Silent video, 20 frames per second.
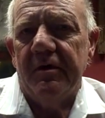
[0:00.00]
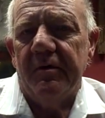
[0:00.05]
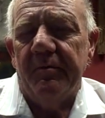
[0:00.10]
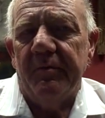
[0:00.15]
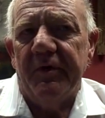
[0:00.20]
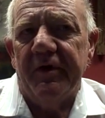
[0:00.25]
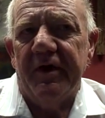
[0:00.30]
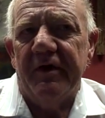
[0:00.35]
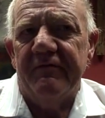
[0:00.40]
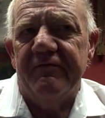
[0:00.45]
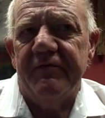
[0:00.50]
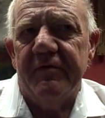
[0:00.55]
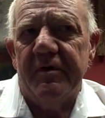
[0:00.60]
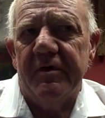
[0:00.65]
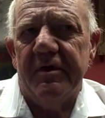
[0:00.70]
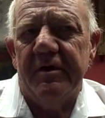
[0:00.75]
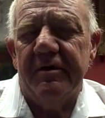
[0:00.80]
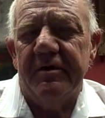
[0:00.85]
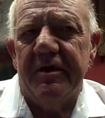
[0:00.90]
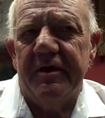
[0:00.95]
But I felt
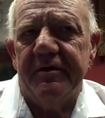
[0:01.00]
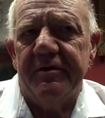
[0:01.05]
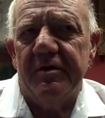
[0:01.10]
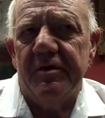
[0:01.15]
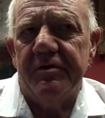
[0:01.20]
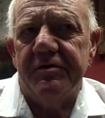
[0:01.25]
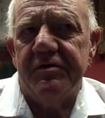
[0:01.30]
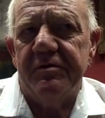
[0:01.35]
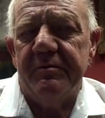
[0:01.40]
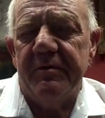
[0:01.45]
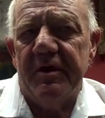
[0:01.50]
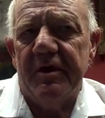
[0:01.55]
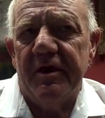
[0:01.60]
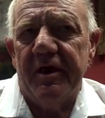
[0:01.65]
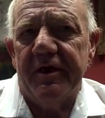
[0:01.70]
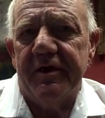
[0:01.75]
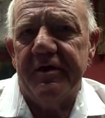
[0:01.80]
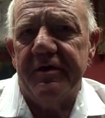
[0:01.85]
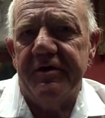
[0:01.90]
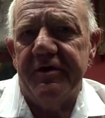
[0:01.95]
it looked to me
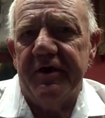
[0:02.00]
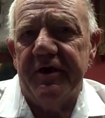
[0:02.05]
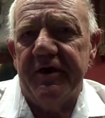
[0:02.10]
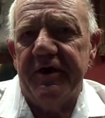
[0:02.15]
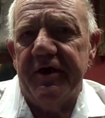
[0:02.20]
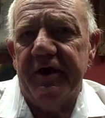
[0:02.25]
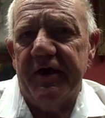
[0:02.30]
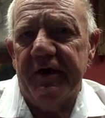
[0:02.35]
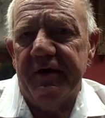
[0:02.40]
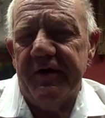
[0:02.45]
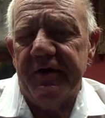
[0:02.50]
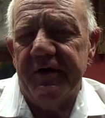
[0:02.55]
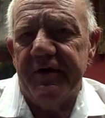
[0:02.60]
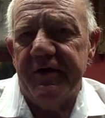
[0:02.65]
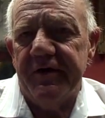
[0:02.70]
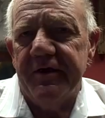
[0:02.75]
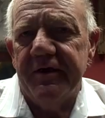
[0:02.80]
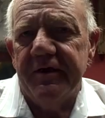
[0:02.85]
like a dead end,